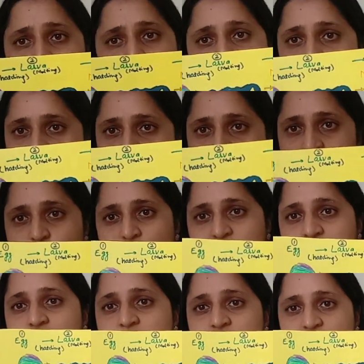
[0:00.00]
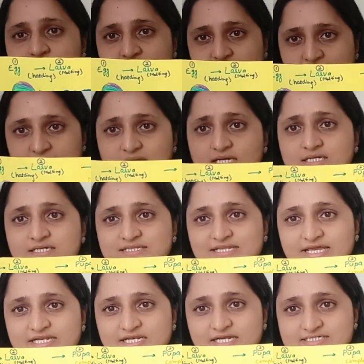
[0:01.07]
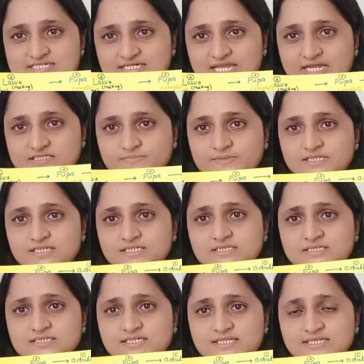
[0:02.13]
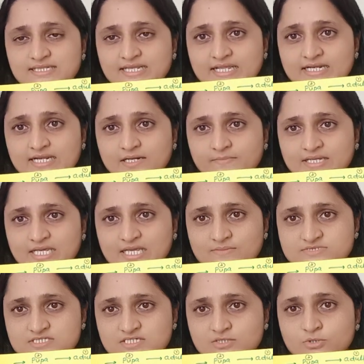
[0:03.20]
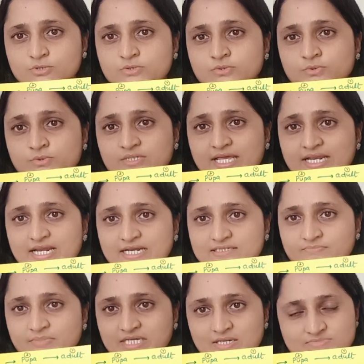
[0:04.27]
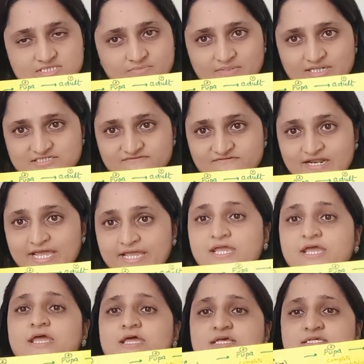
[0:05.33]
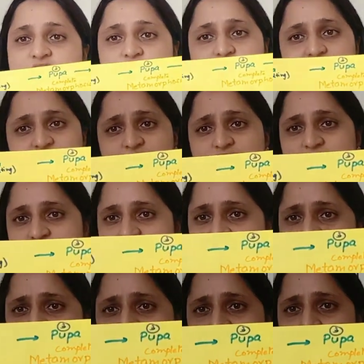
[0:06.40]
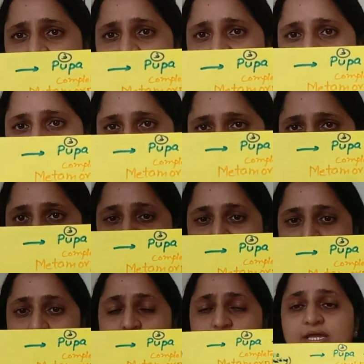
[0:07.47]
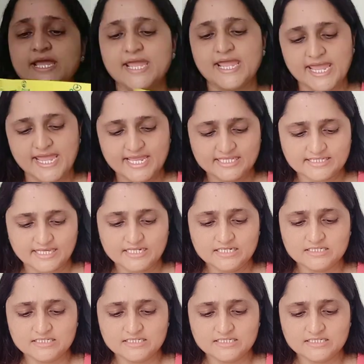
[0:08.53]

younger one. Egg, then it's a caterpillar, then it becomes the cocoon, and it becomes a butterfly. So like this she will draw, and then